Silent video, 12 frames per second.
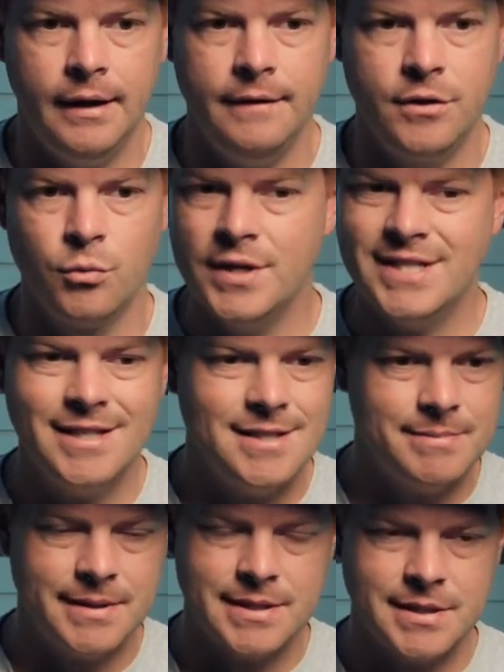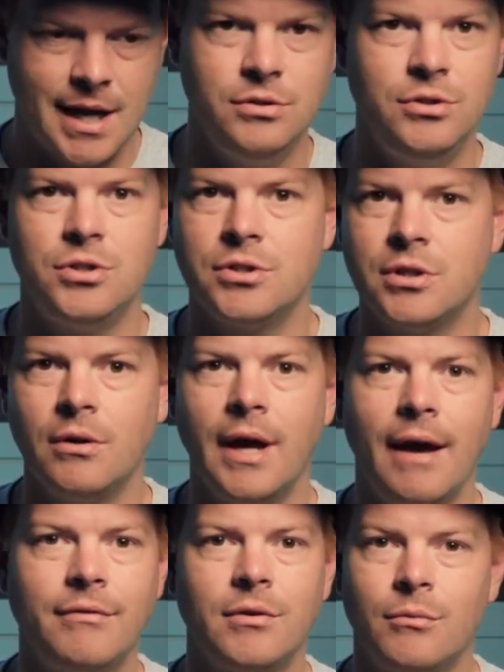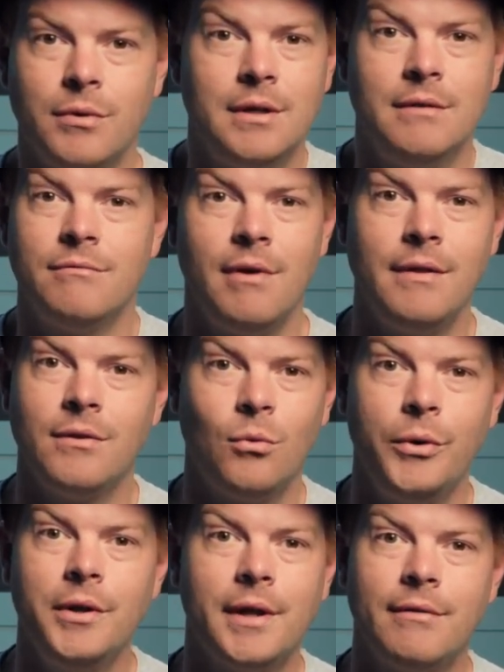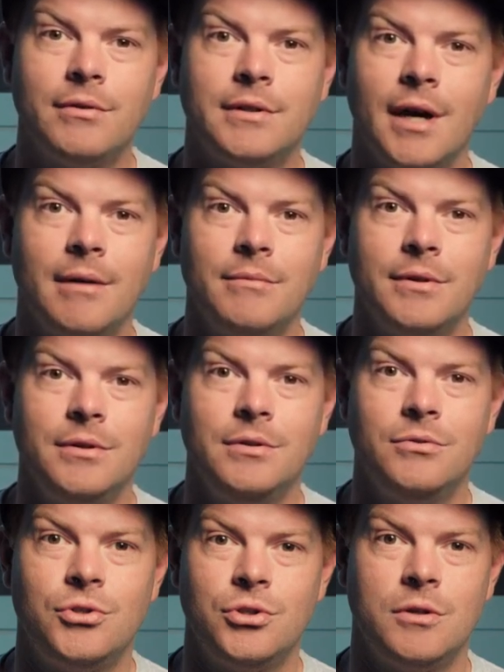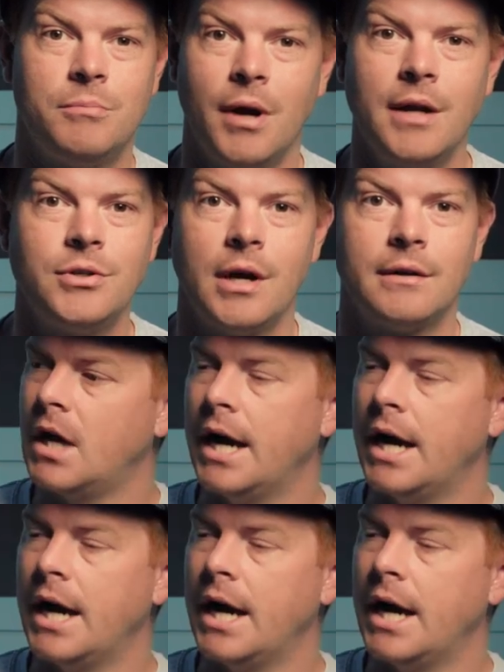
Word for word: The reason is because you just don't have to reinvent the wheel every time that you shoot a project.